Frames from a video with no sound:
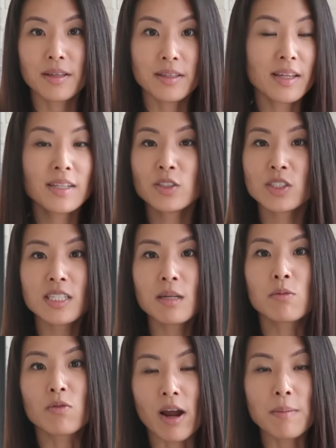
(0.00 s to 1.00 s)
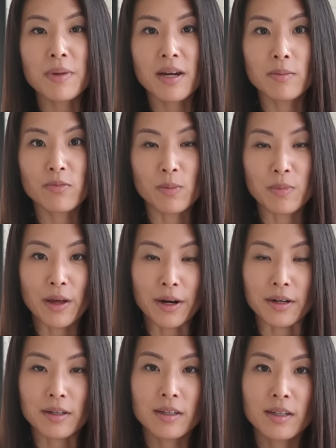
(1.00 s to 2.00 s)
And then just keep ramping up from
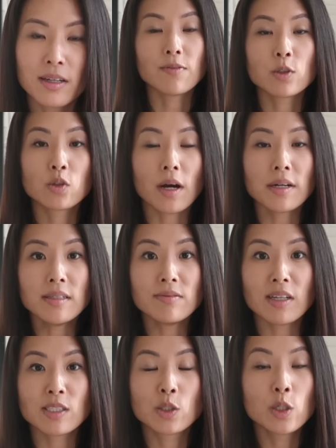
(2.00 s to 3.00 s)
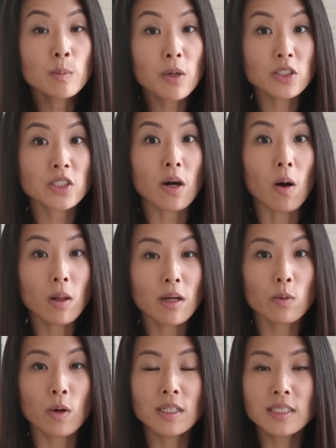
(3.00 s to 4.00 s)
there. If you try to invest too much all
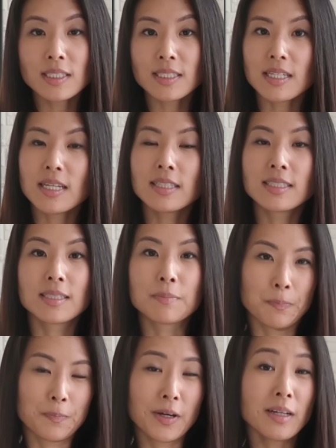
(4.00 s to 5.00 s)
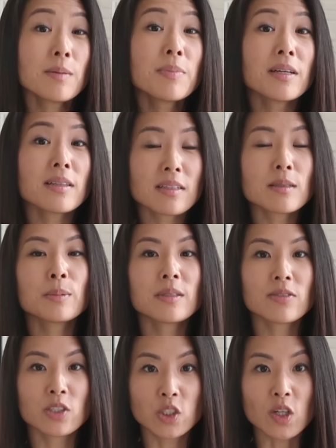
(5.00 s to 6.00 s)
at once, it's going to be a little bit
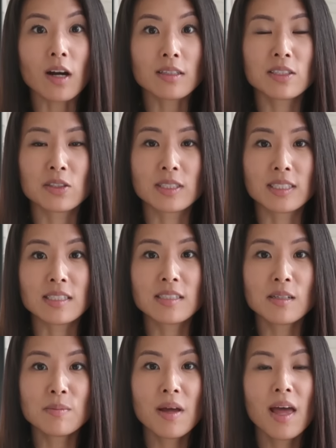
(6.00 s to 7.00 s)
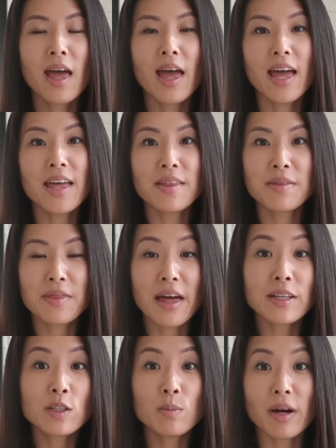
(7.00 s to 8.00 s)
of a shock to your system, and
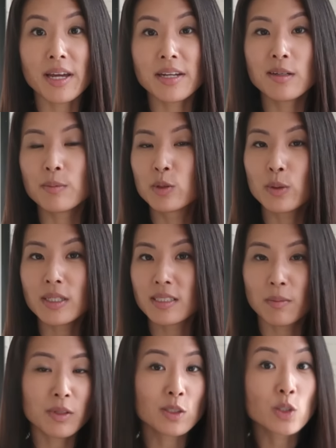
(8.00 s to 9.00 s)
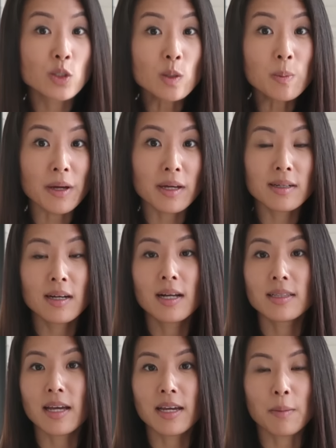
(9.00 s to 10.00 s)
then you might end up doing something stupid
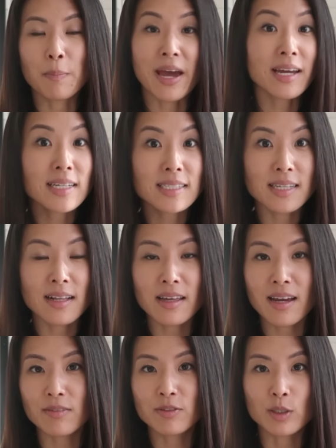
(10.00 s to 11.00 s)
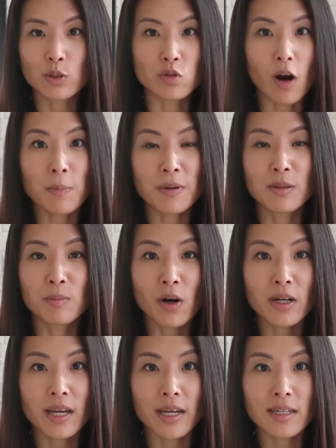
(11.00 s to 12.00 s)
like panic selling after a drop in the
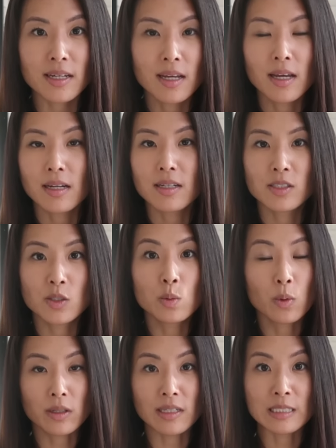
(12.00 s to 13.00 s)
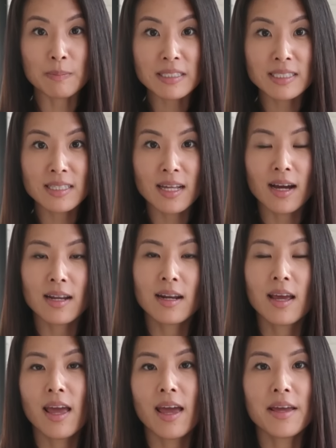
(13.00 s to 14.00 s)
market because you weren't expecting that,
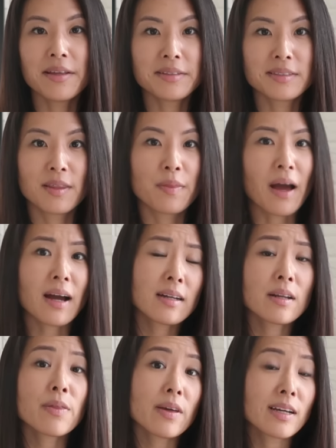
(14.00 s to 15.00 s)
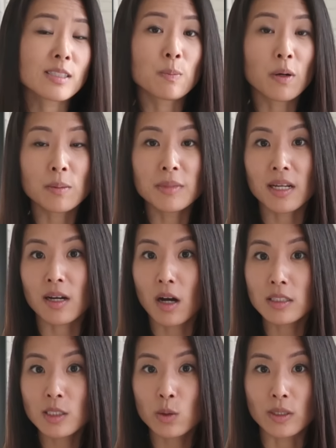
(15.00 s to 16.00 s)
and that kind of thing has permanent
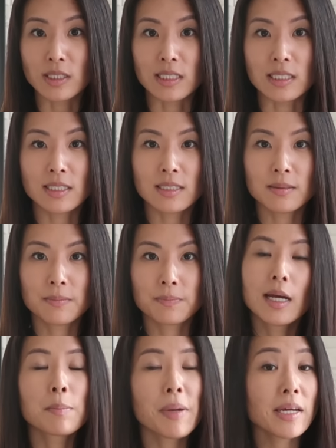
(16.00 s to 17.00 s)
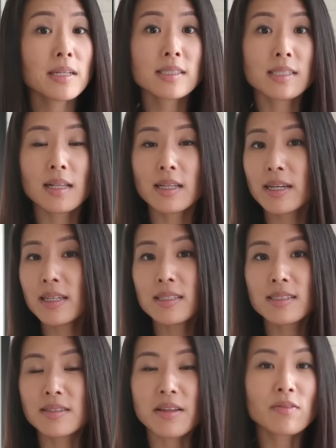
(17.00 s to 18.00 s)
consequences. Panic selling
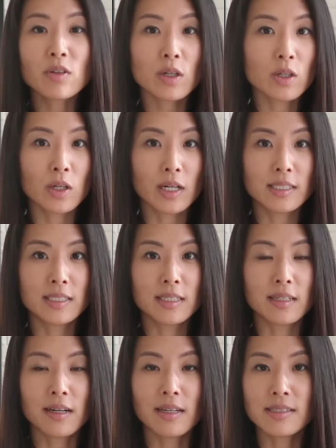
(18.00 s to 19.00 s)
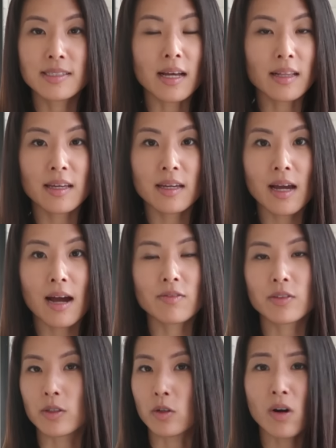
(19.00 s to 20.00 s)
is never a good idea, and selling
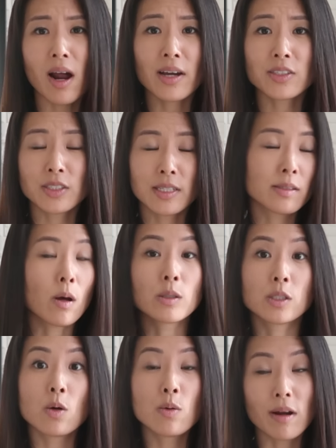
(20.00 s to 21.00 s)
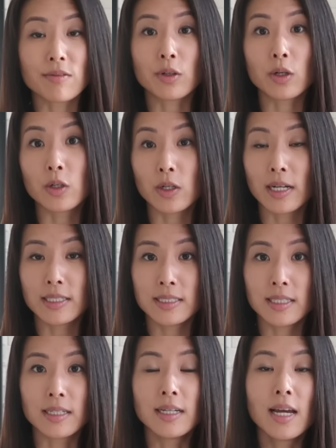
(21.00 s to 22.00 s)
after a crash is also never a good
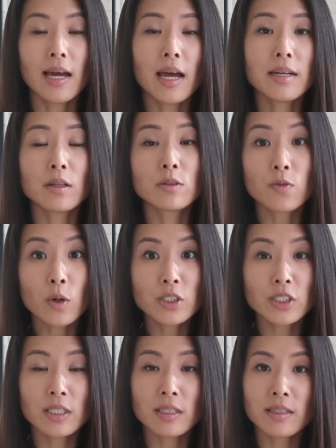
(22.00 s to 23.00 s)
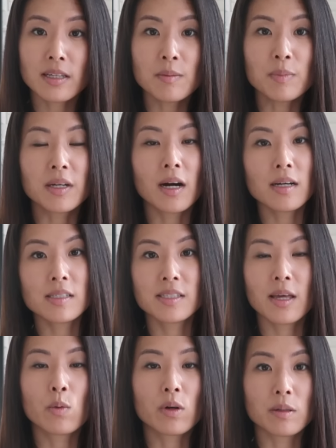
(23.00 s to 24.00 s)
idea. And unfortunately, because
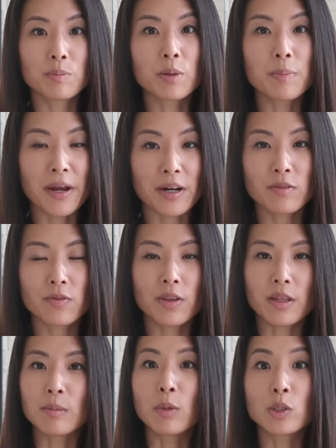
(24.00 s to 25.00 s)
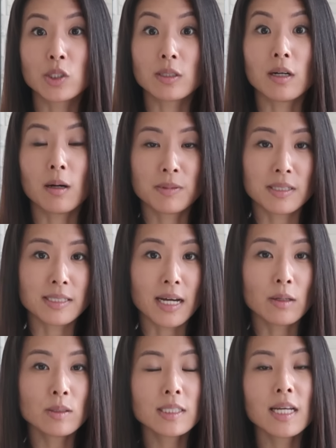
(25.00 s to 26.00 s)
they weren't prepared for the emotional ups and
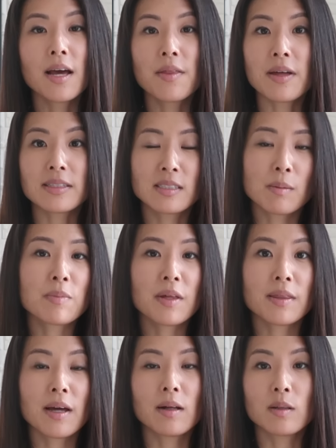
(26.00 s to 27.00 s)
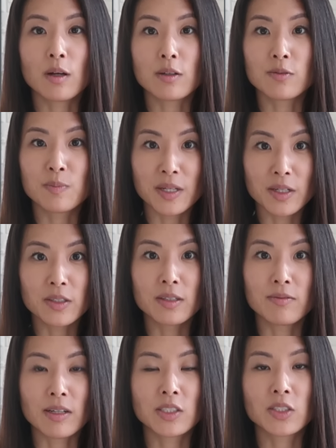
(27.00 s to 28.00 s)
downs, that's something that a lot of beginner
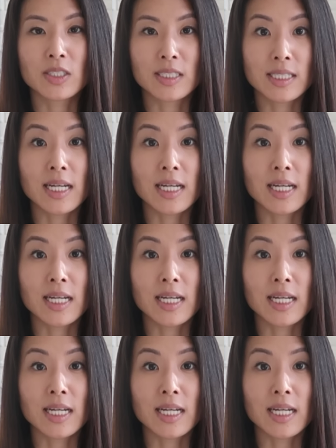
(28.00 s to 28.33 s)
investors